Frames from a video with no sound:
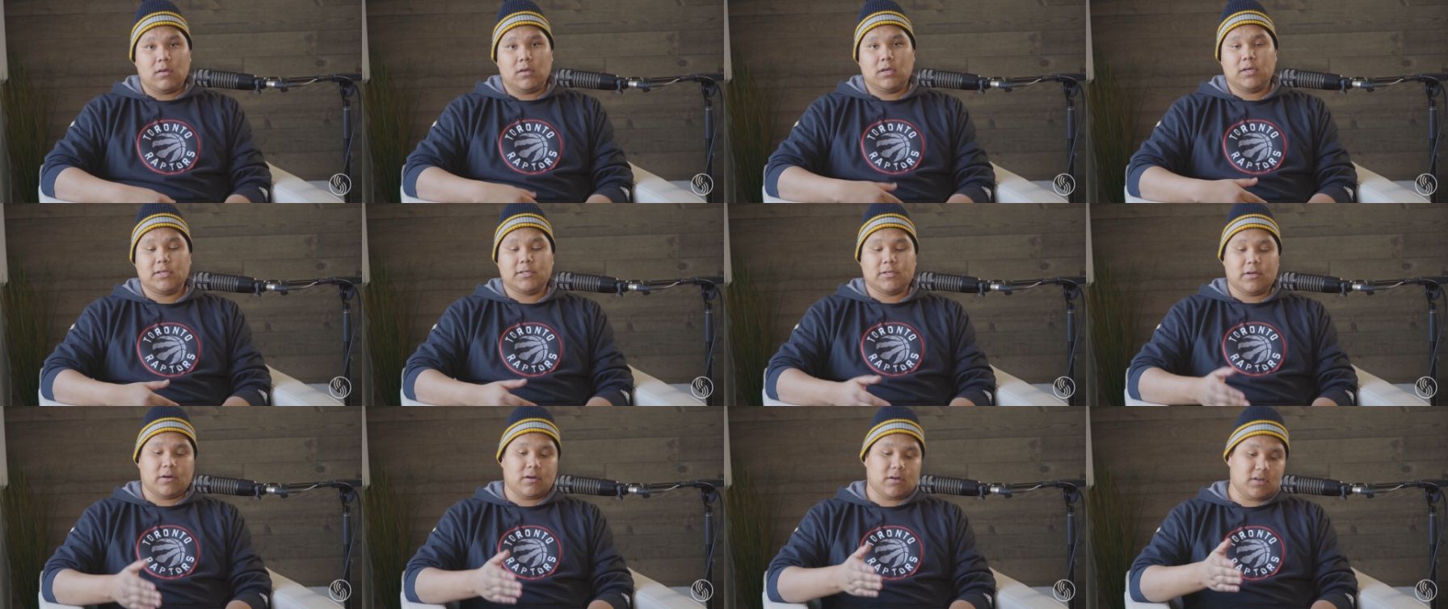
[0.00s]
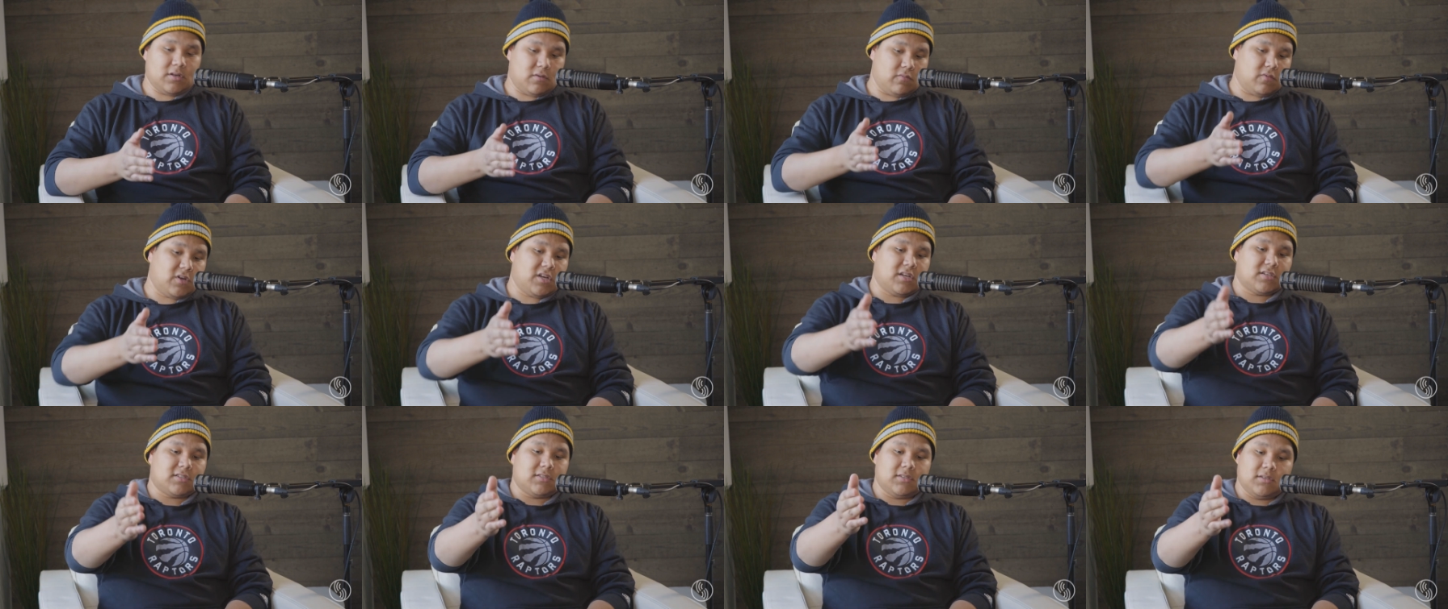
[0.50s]
He turned and
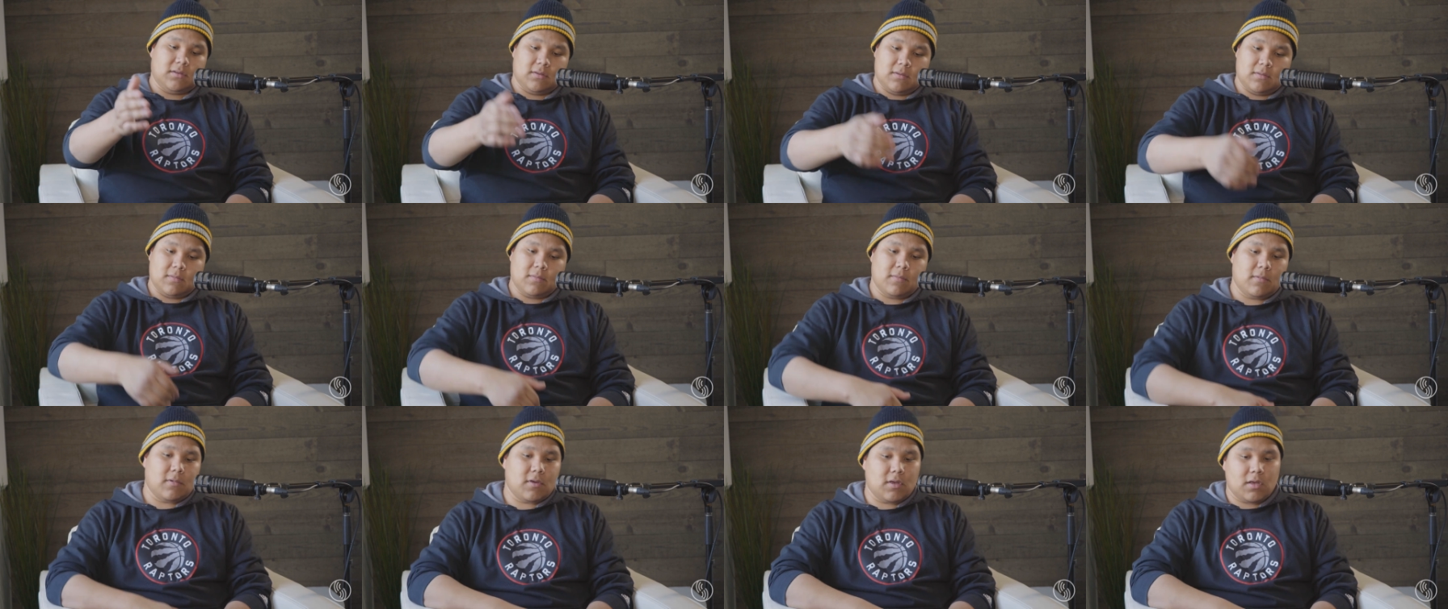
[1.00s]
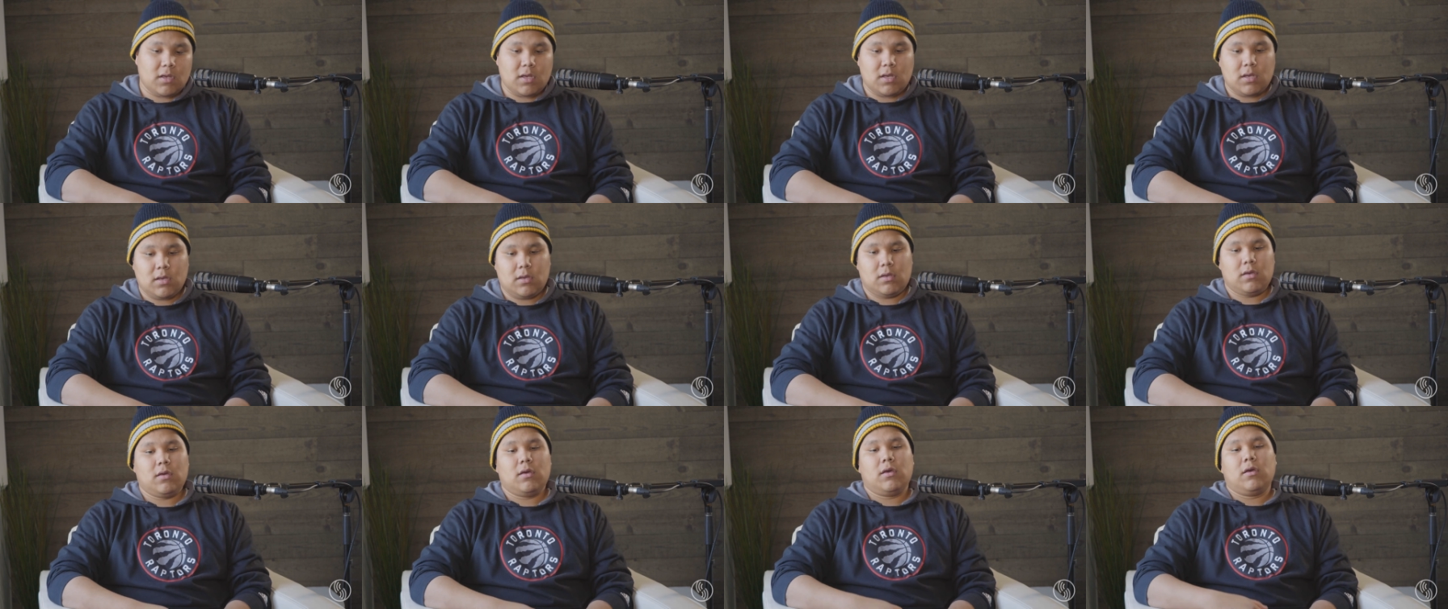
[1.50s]
walked.
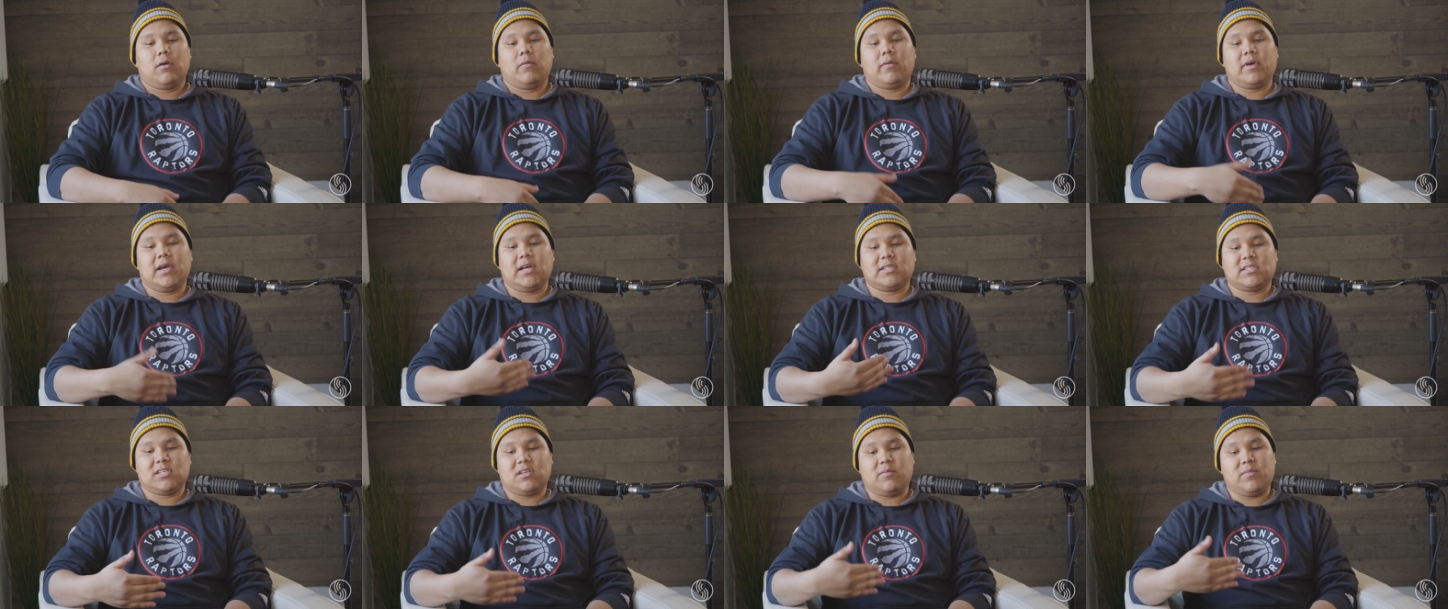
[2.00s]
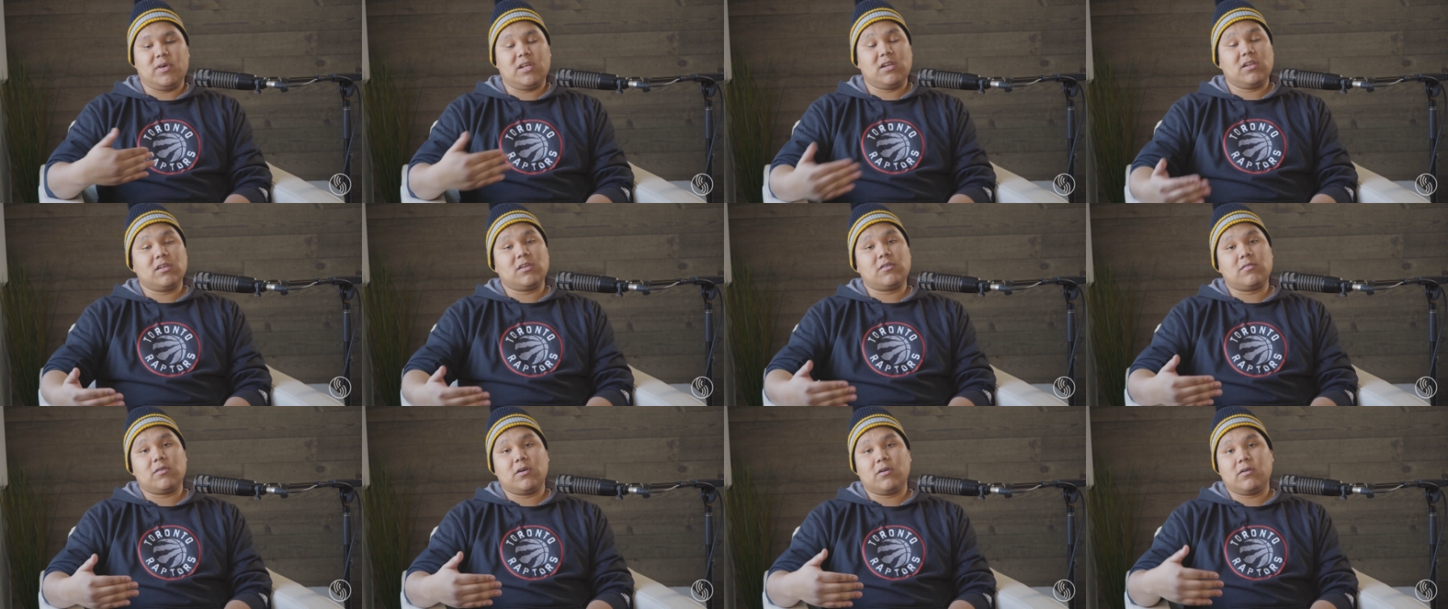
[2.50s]
We got to the
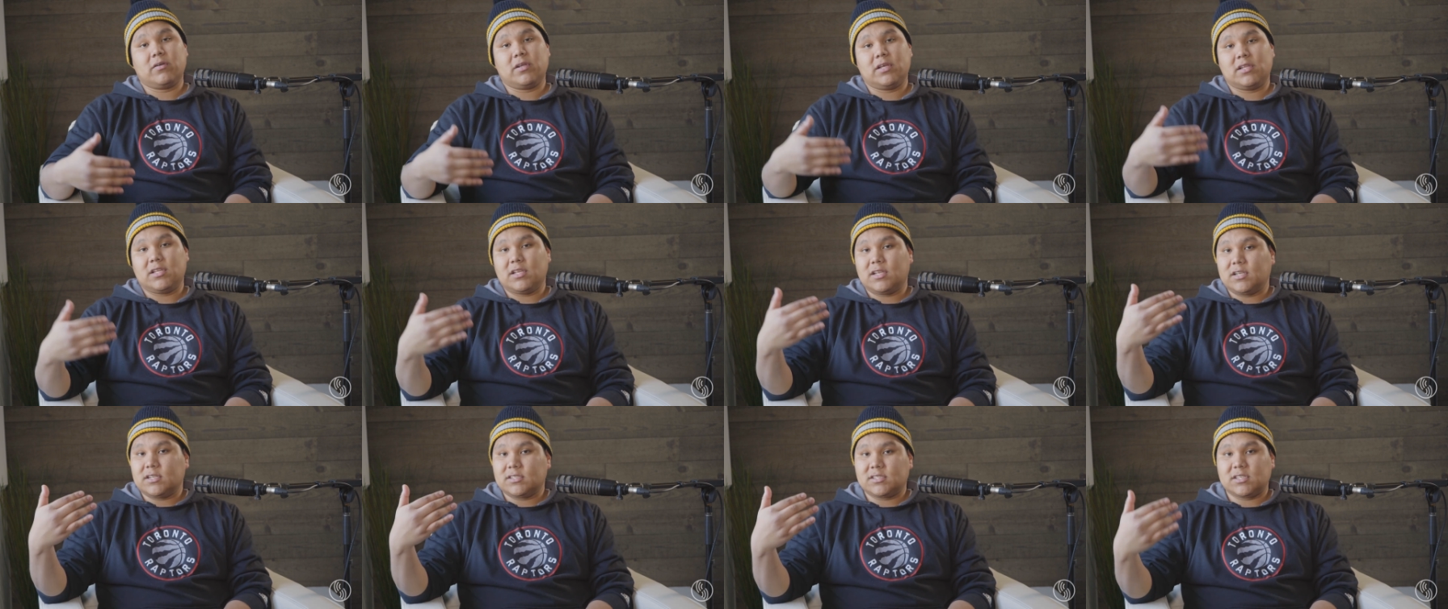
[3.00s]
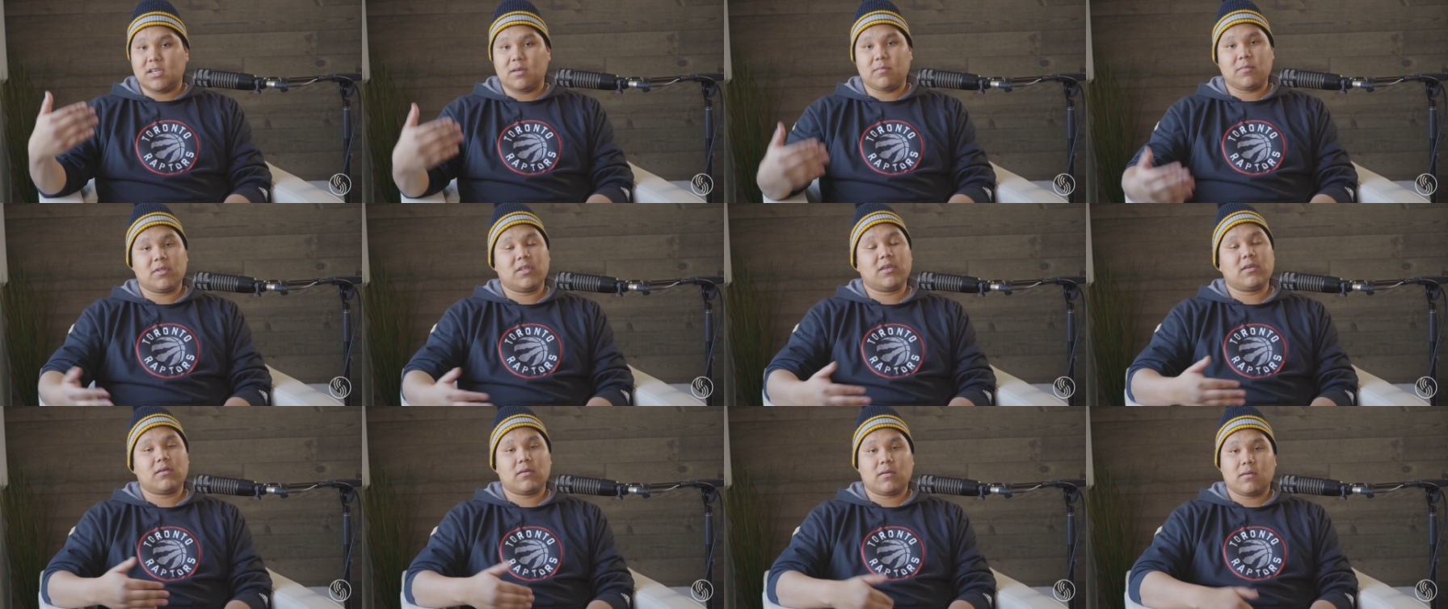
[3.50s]
middle of the road. He did the same
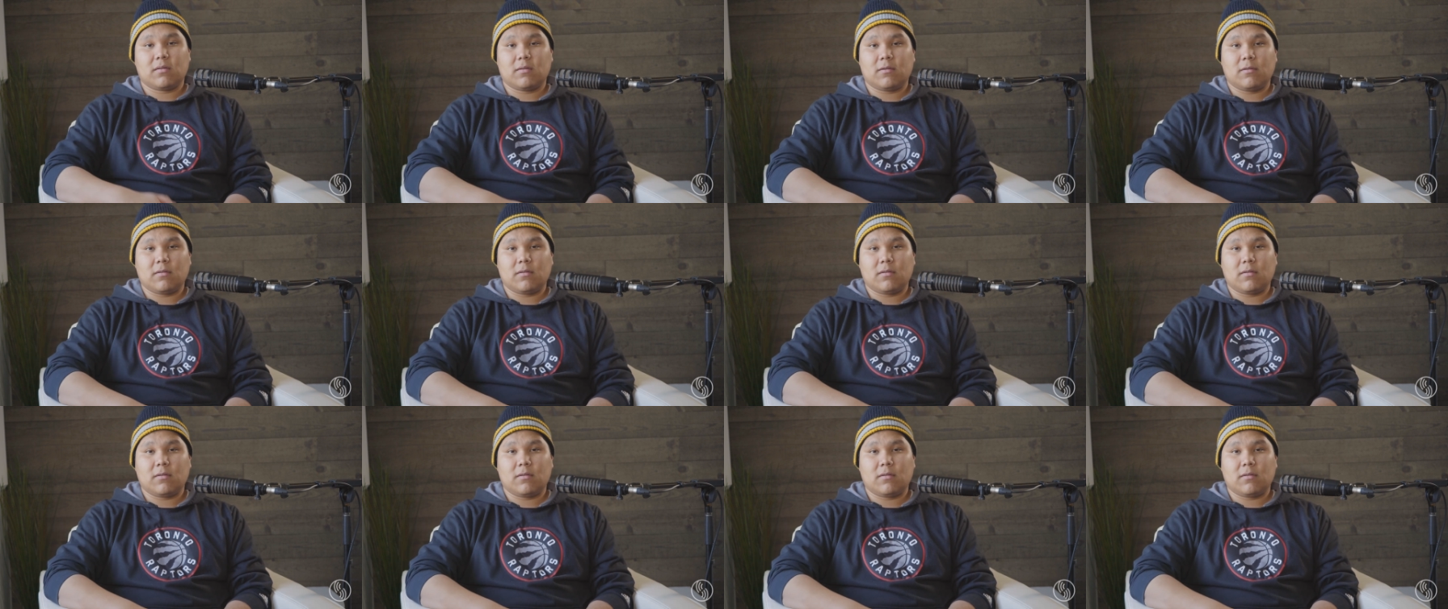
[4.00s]
thing.